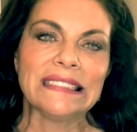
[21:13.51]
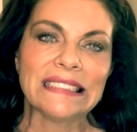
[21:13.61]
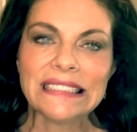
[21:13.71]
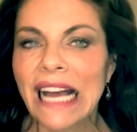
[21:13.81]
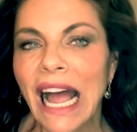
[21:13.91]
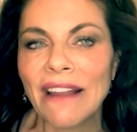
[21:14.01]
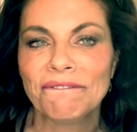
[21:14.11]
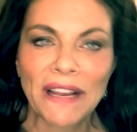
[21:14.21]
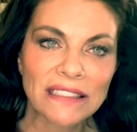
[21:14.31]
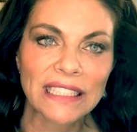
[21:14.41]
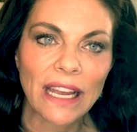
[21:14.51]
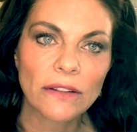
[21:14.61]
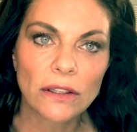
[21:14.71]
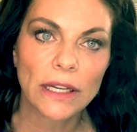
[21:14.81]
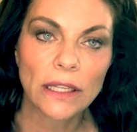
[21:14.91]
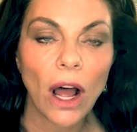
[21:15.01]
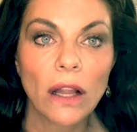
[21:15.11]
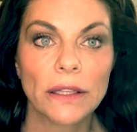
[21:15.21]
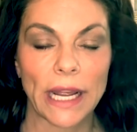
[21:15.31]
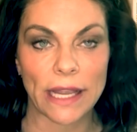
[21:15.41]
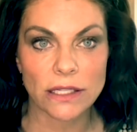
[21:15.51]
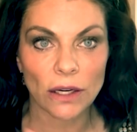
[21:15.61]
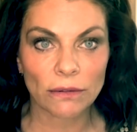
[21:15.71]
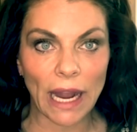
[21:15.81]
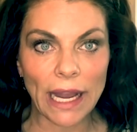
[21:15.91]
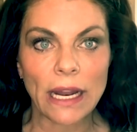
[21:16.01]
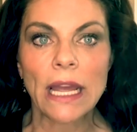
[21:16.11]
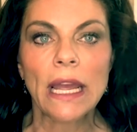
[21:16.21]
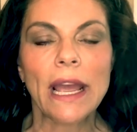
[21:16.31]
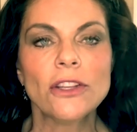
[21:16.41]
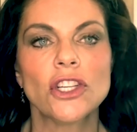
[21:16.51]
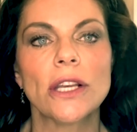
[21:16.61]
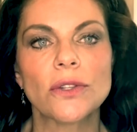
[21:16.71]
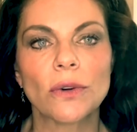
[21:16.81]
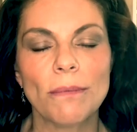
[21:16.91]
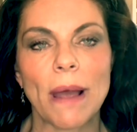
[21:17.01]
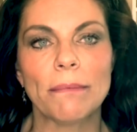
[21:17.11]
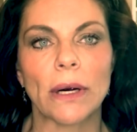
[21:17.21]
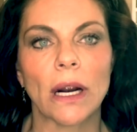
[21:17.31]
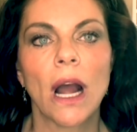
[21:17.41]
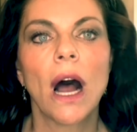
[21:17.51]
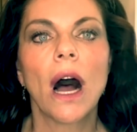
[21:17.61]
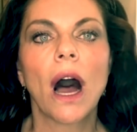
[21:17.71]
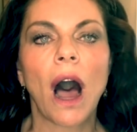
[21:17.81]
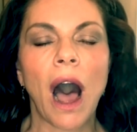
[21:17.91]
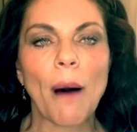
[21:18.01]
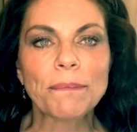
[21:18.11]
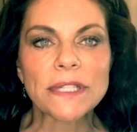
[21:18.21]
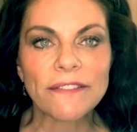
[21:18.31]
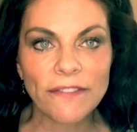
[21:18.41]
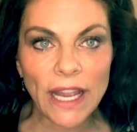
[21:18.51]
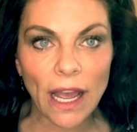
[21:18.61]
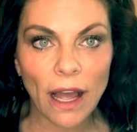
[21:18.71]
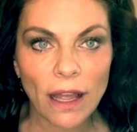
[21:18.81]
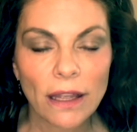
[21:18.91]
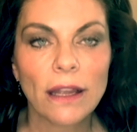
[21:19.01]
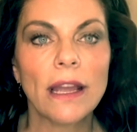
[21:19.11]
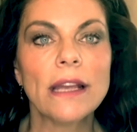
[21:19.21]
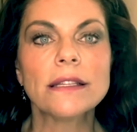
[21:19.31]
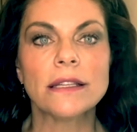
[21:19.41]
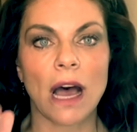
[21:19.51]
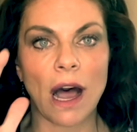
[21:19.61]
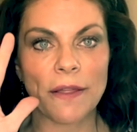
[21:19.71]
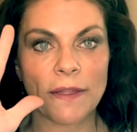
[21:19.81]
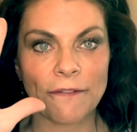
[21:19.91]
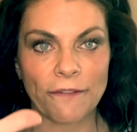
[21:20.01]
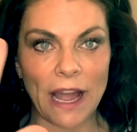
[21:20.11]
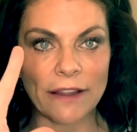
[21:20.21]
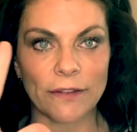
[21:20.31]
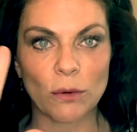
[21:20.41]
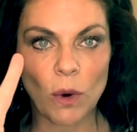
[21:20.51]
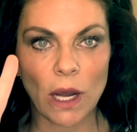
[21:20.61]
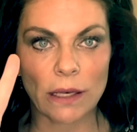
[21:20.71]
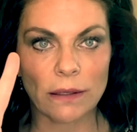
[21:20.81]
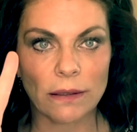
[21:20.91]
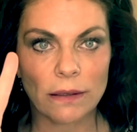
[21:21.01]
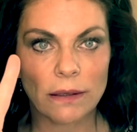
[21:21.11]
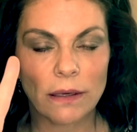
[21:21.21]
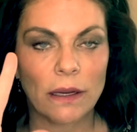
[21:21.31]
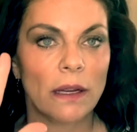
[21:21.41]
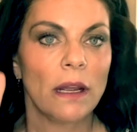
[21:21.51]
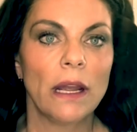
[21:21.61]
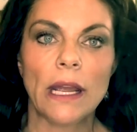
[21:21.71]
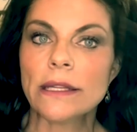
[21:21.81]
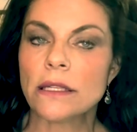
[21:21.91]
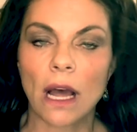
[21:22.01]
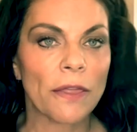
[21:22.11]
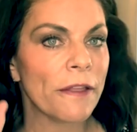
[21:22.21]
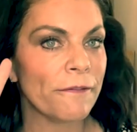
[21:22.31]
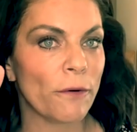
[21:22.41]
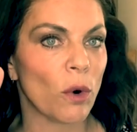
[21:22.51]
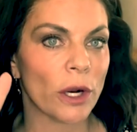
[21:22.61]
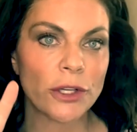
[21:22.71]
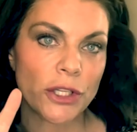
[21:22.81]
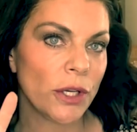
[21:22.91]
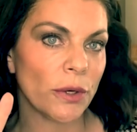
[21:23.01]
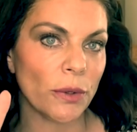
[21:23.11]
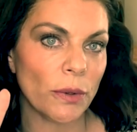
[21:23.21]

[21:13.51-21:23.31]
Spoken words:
I failed again during the holidays, right? And just remember, Optavia is not the 5 and 1. It's not the 4 and 2.